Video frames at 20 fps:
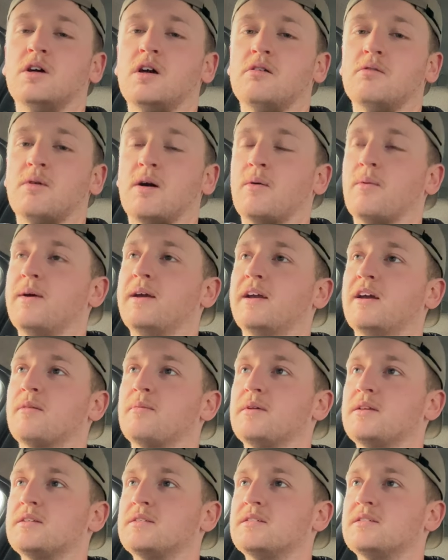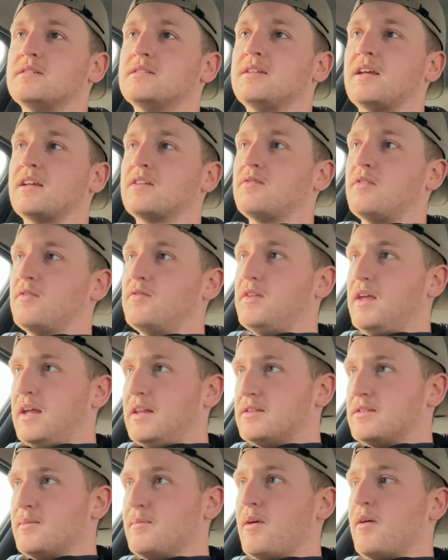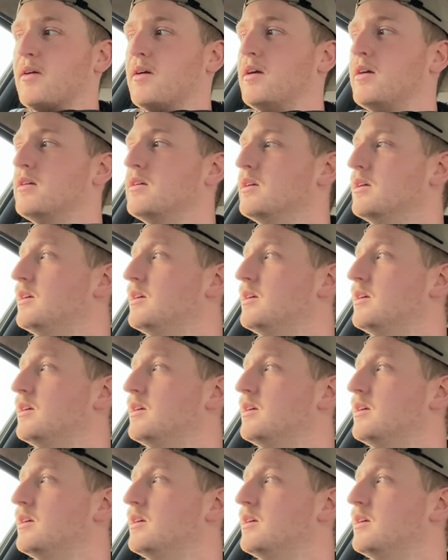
well, wake up at 6:15 tomorrow